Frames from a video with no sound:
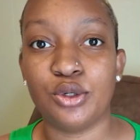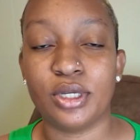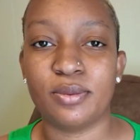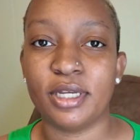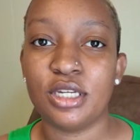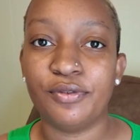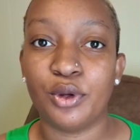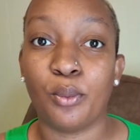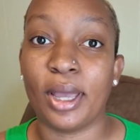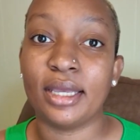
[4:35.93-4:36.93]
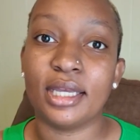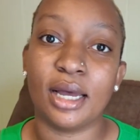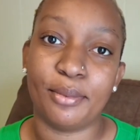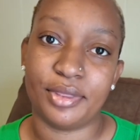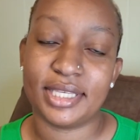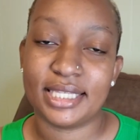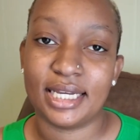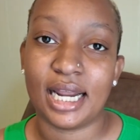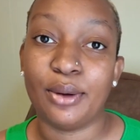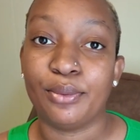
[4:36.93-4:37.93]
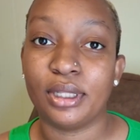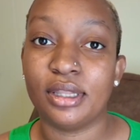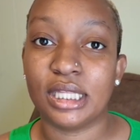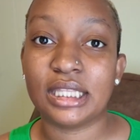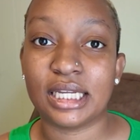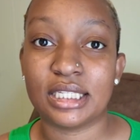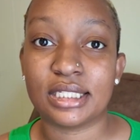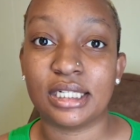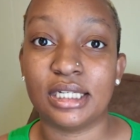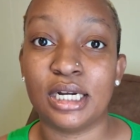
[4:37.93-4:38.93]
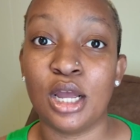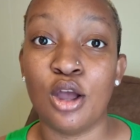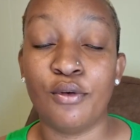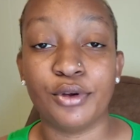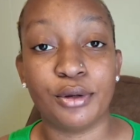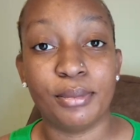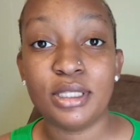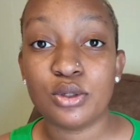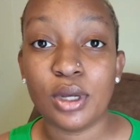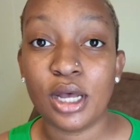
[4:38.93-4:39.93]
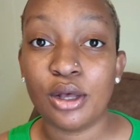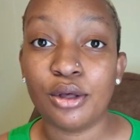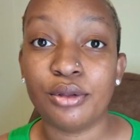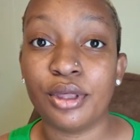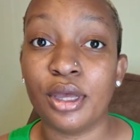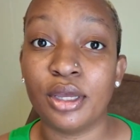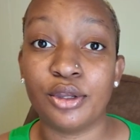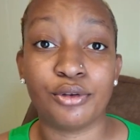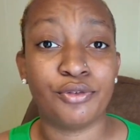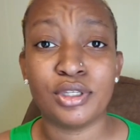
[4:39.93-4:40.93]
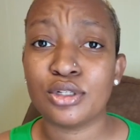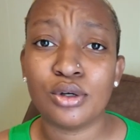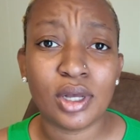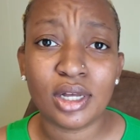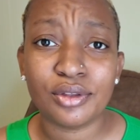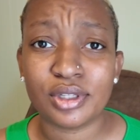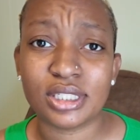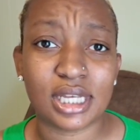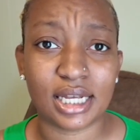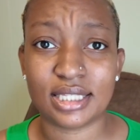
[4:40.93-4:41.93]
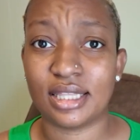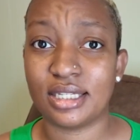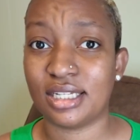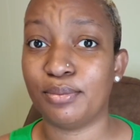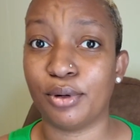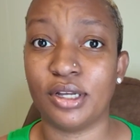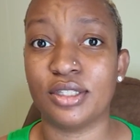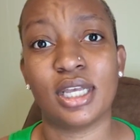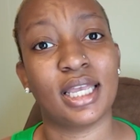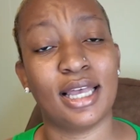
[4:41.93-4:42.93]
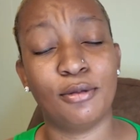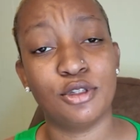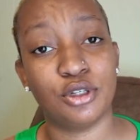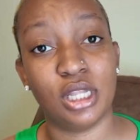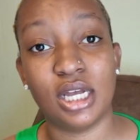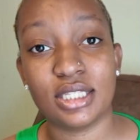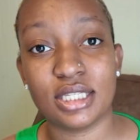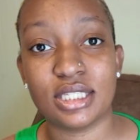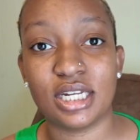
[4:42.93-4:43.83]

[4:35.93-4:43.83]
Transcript: you, especially if you're waking up with the sun. I really think that it's good for your mental health, your physical health, because like I said, the deep breaths, like it helps your lungs and